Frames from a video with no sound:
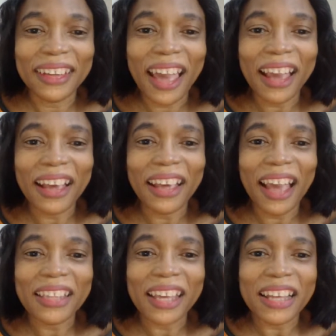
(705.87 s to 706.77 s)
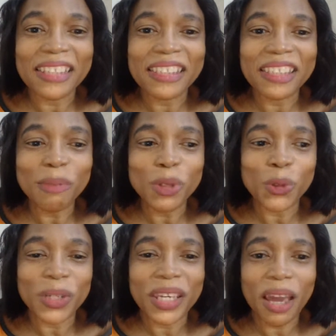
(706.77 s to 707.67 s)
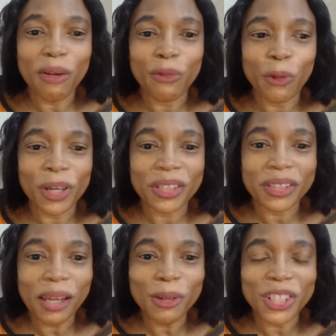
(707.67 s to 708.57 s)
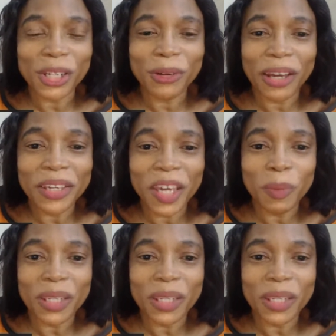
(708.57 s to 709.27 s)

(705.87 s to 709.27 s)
I can seem to hear a voice. Hello, Shehu. Can you hear me